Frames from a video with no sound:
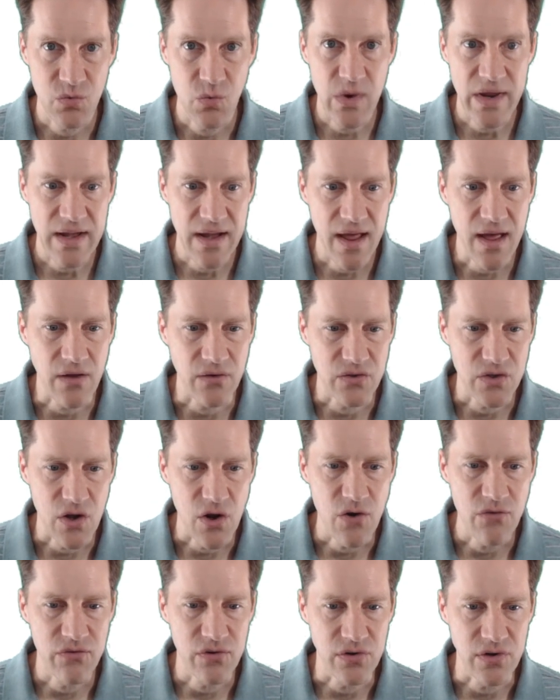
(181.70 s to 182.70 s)
went out
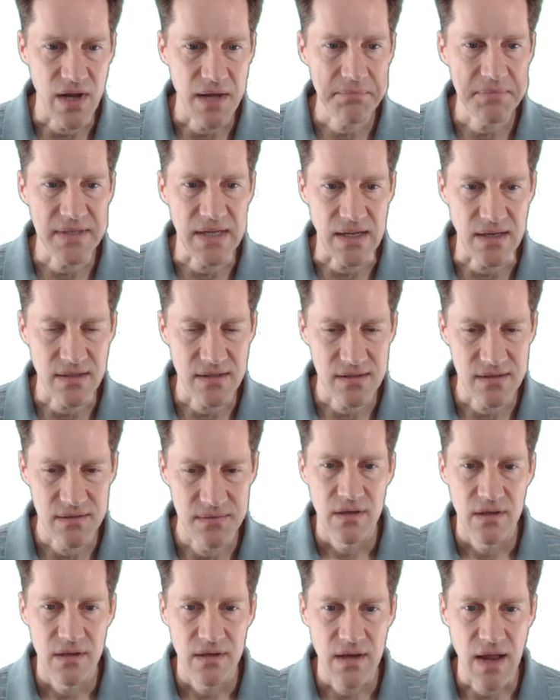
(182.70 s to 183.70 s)
over updates.
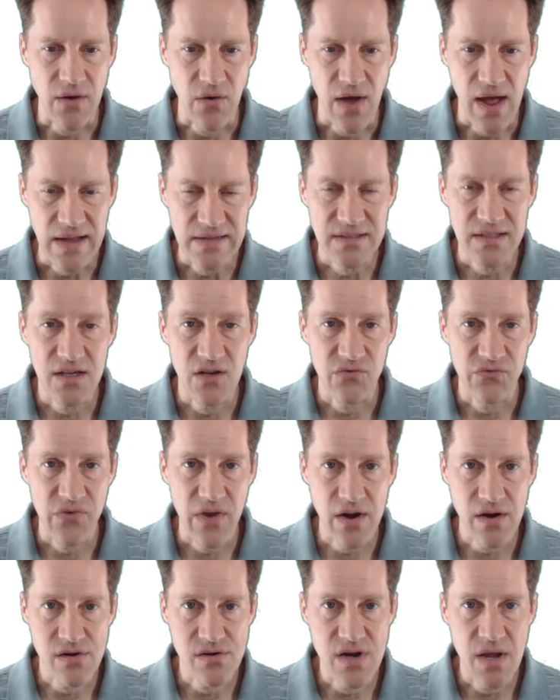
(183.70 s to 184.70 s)
Now, I see a
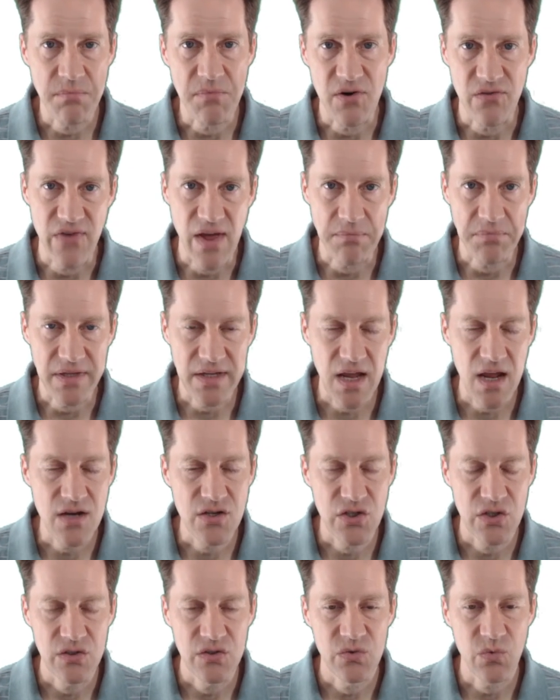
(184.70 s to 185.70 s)
fair number of
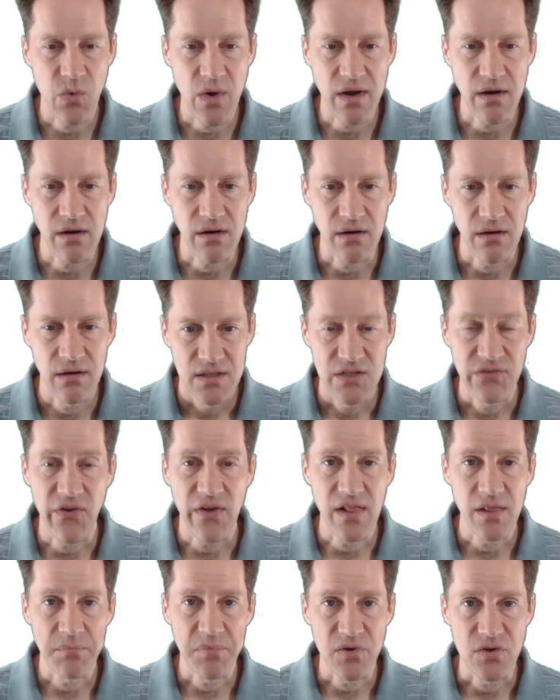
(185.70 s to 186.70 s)
applications where
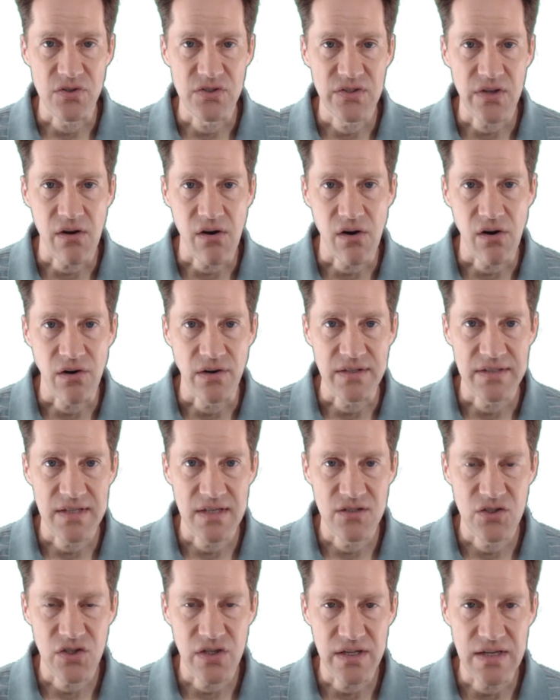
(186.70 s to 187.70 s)
developers are
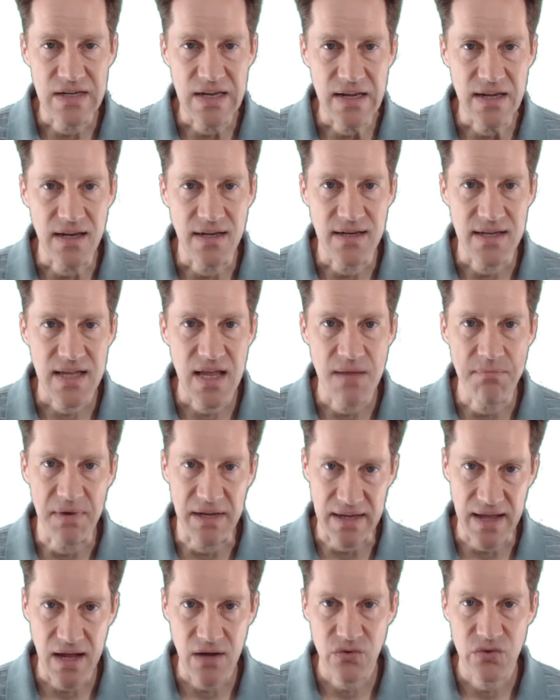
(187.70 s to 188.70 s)
essentially needing to keep a
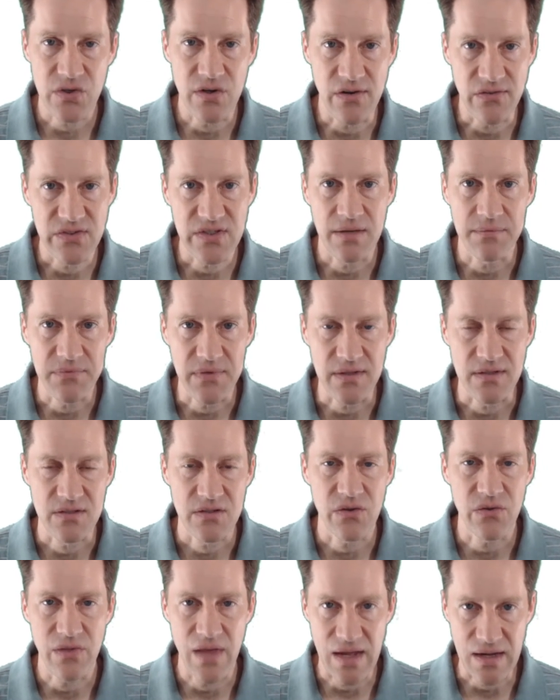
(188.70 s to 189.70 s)
counter of something
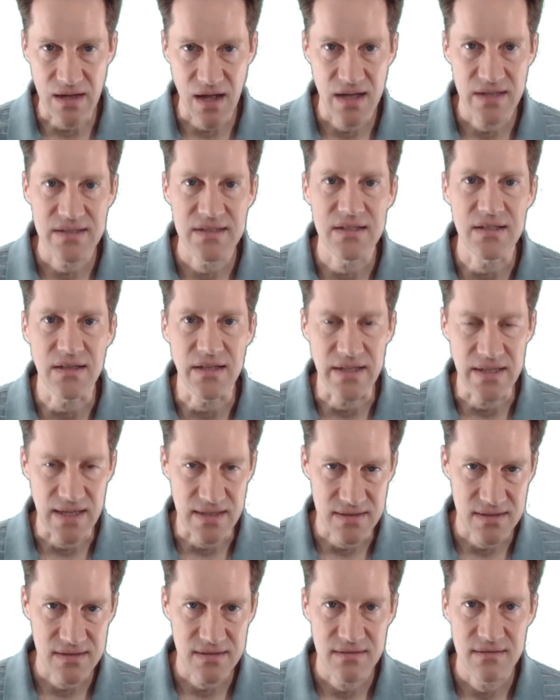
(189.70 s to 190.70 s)
so that constantly
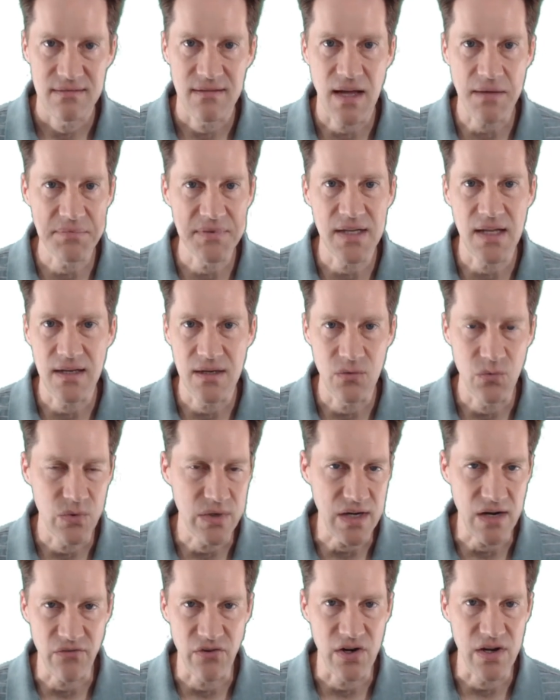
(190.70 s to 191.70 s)
gets updated
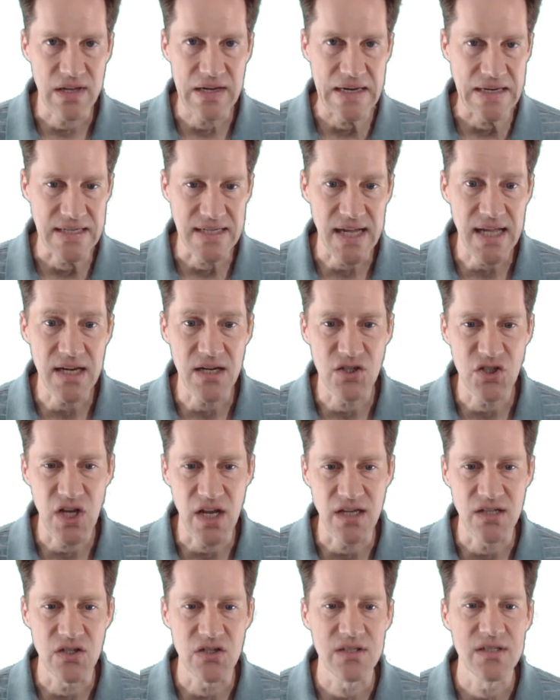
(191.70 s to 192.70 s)
whenever any data
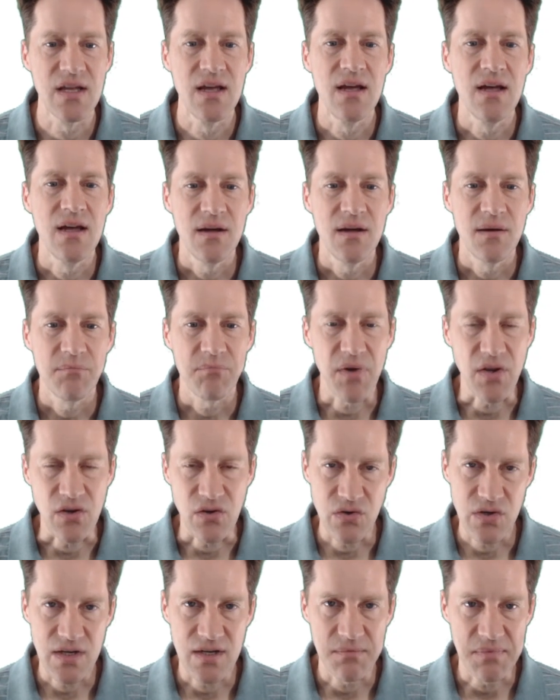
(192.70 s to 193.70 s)
changes, but you
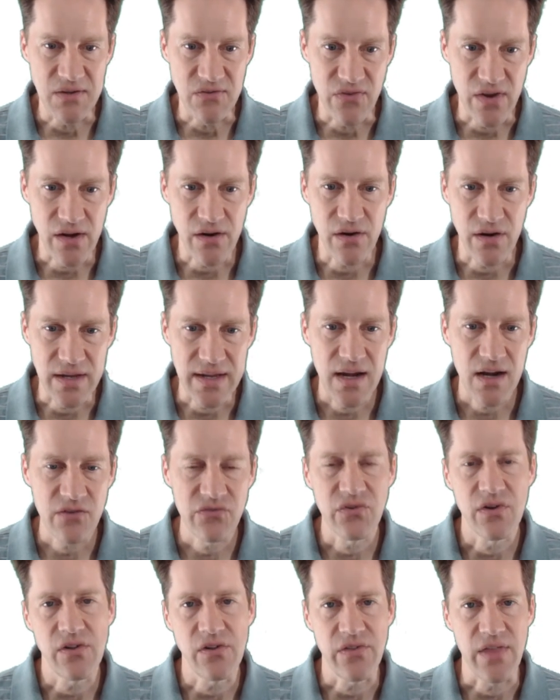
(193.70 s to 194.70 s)
need to be very
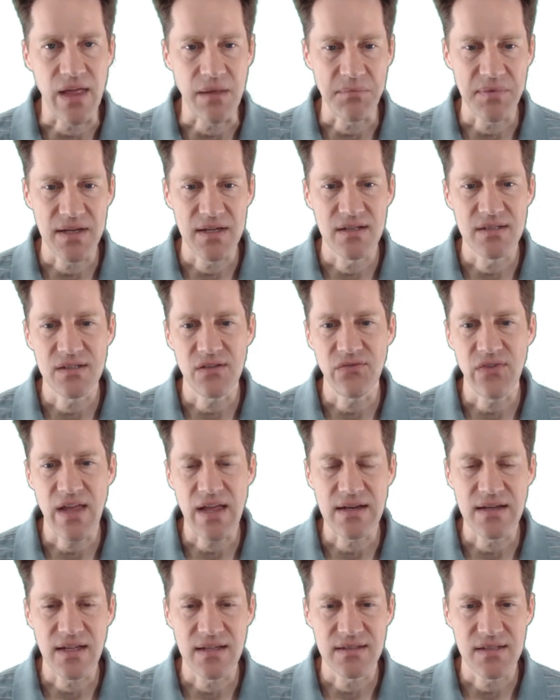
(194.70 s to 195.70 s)
careful of that, because if
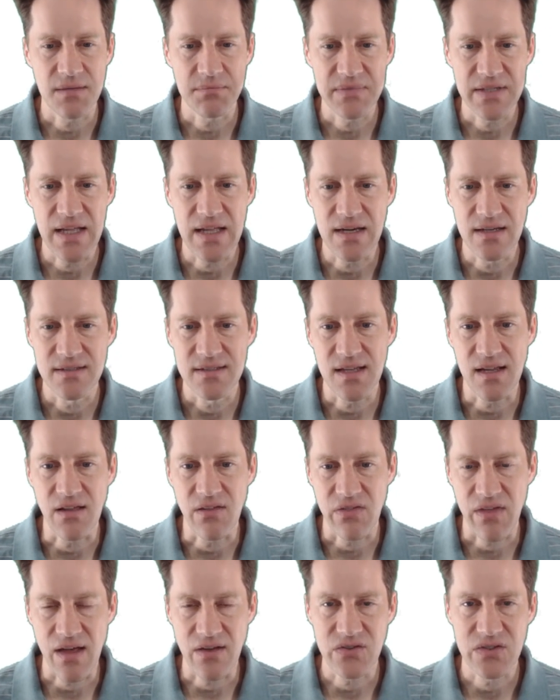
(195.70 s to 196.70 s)
that gets updated, say,
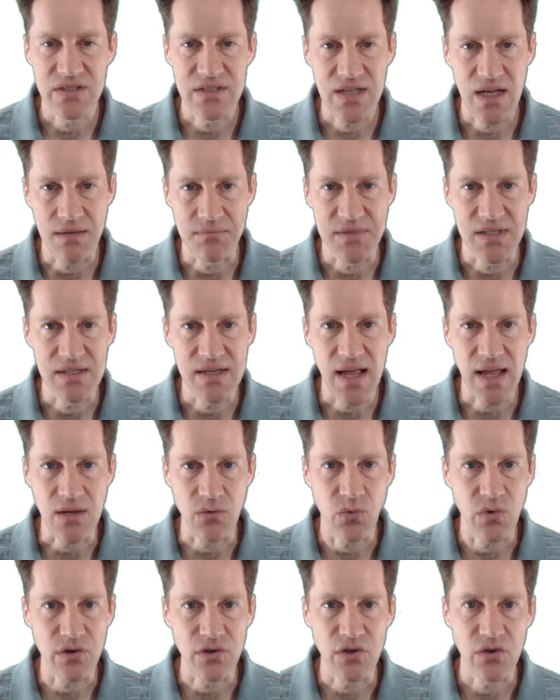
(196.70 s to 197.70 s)
1,000 times a day,
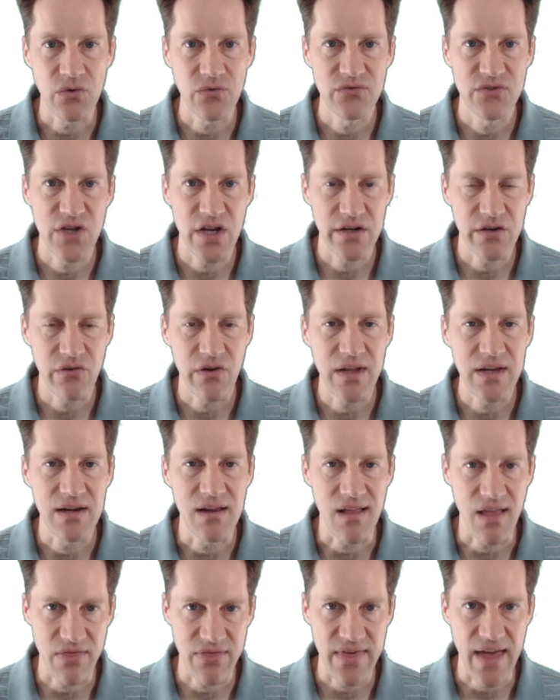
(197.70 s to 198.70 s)
well, you've generated
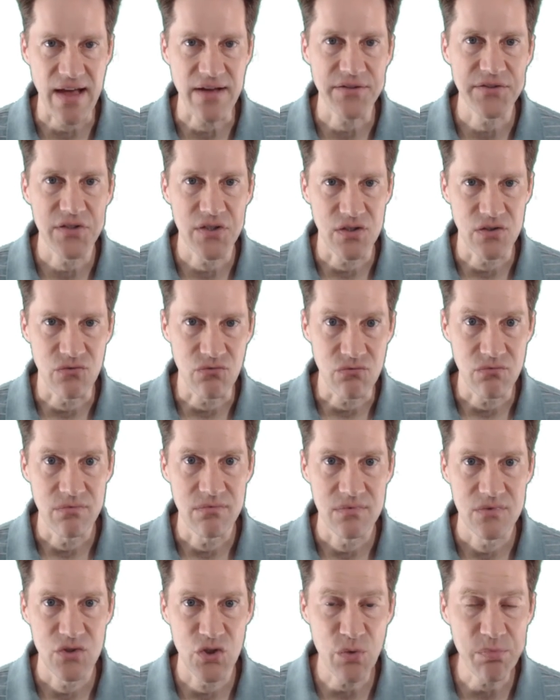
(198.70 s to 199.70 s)
1,000
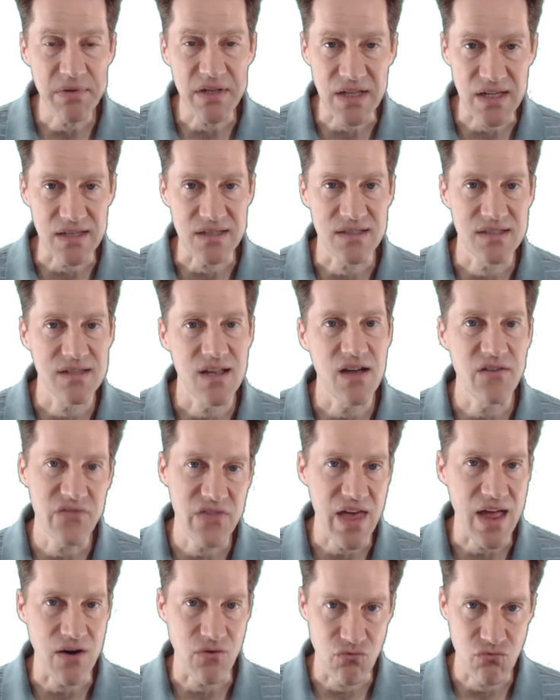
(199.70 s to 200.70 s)
duplicates of
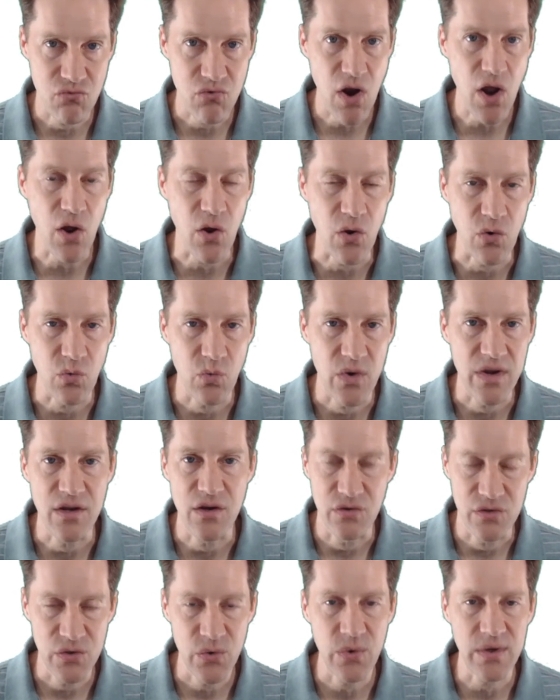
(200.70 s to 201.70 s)
that row when you
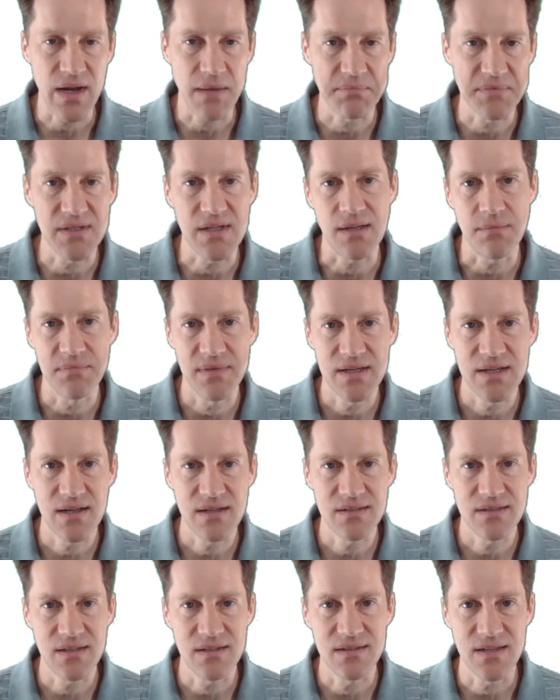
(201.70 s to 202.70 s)
do an update,
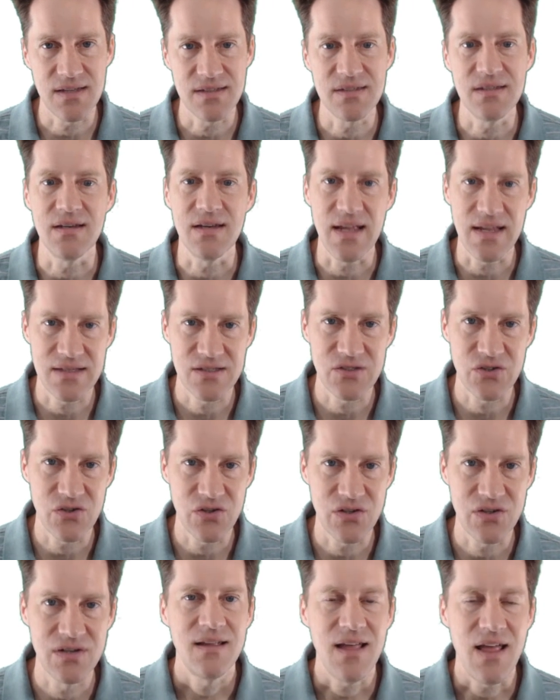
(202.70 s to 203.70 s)
because it does an
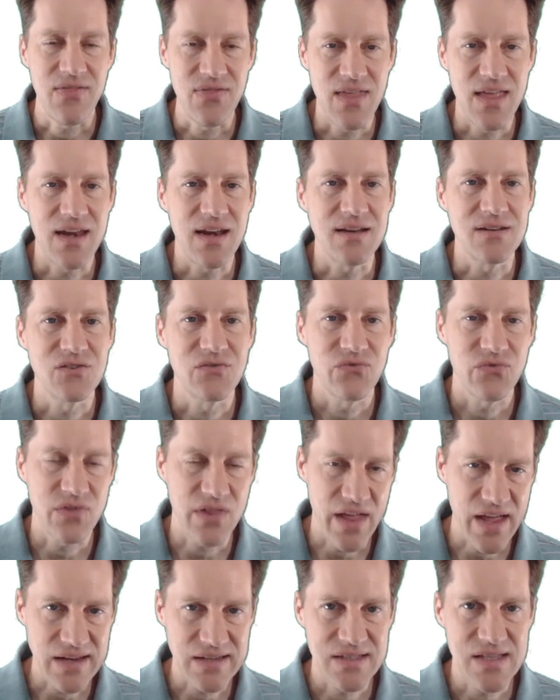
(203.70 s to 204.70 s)
insert and then it
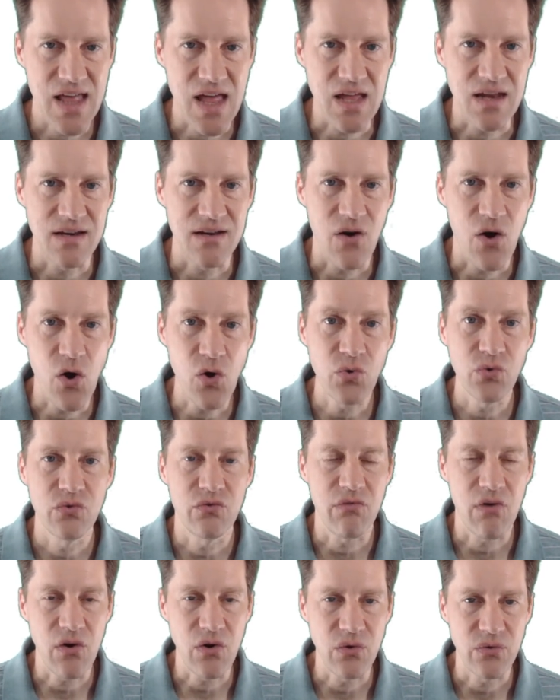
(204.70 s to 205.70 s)
flags that old
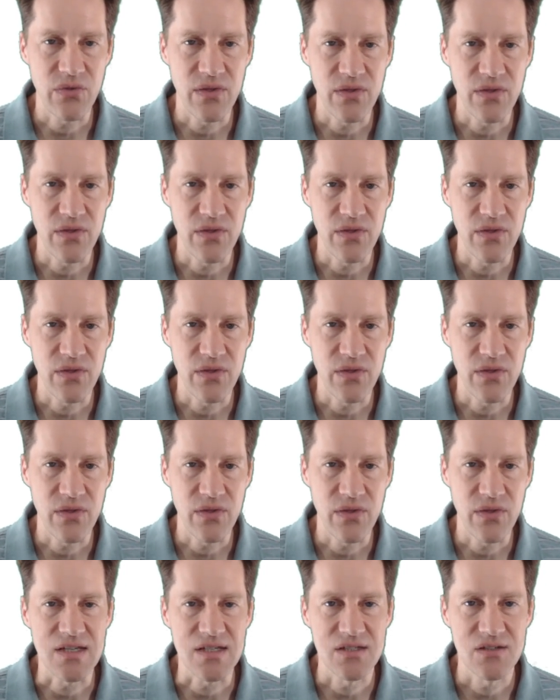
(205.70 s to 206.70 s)
row that used to
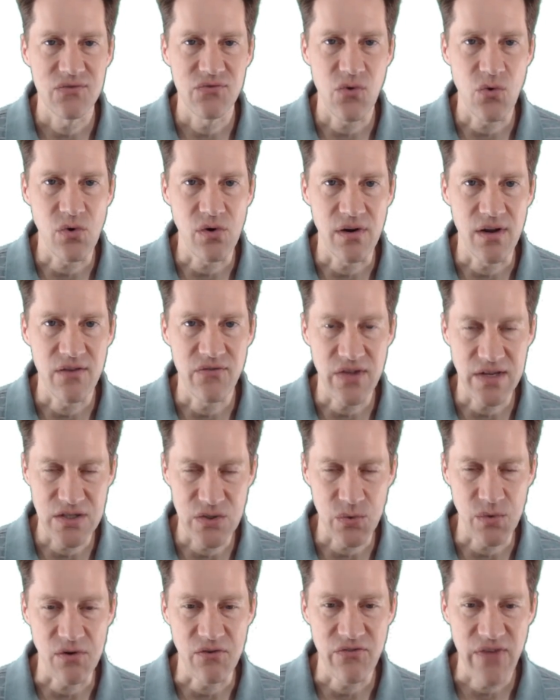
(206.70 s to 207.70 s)
exist for
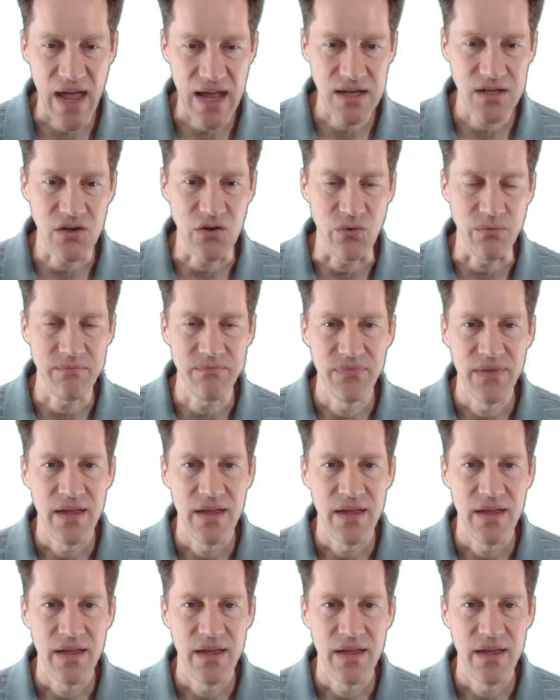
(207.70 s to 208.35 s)
eventual vacuum.